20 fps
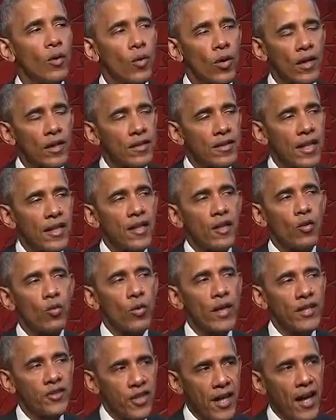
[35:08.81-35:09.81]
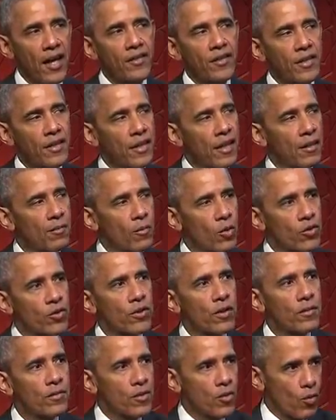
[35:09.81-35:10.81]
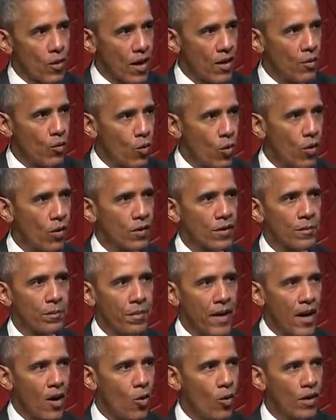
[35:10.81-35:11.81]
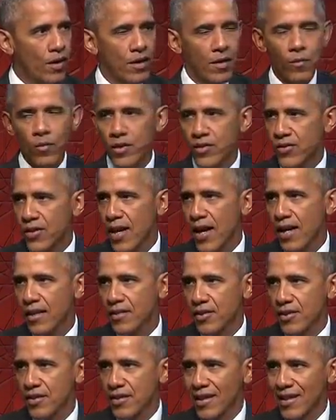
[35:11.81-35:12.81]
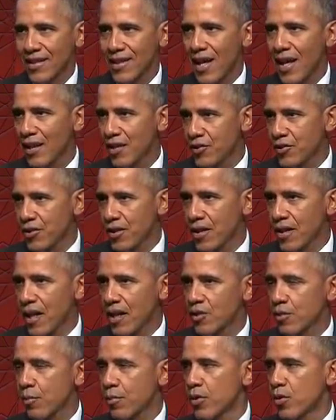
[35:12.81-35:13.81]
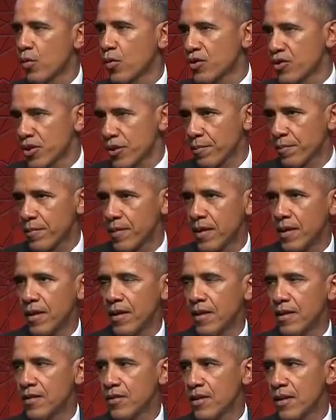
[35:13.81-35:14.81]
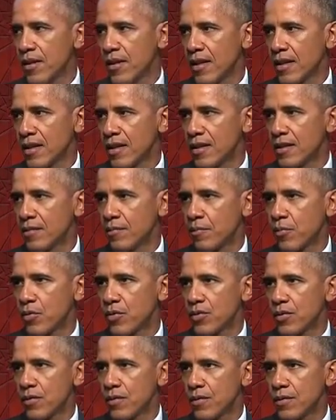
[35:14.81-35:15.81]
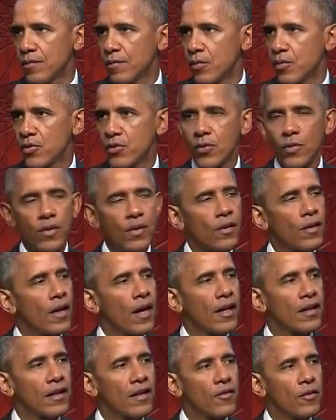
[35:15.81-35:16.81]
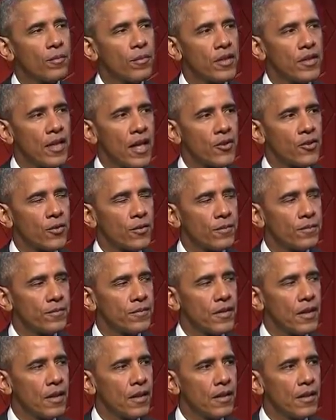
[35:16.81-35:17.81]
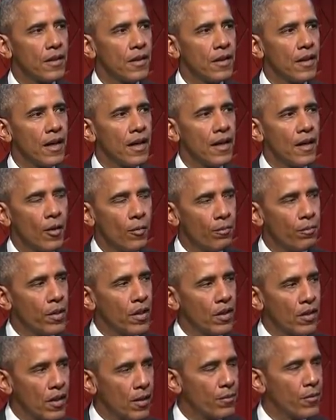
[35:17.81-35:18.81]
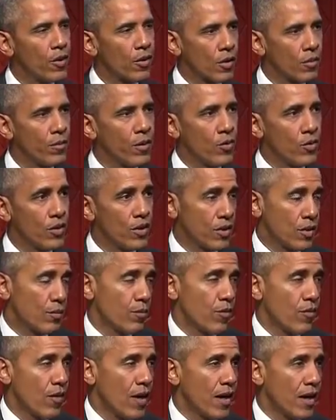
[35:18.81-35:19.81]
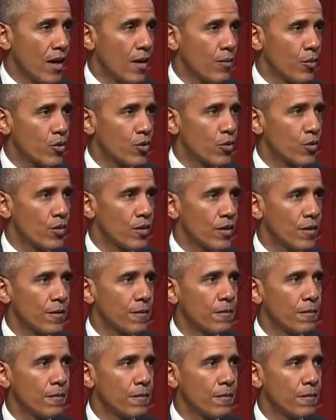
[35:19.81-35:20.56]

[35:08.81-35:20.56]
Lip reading: continue to reach out to young Muslims around the world, empowering them with science and technology and entrepreneurship so they can pursue their God-given potential and help build up their communities and provide opportunity.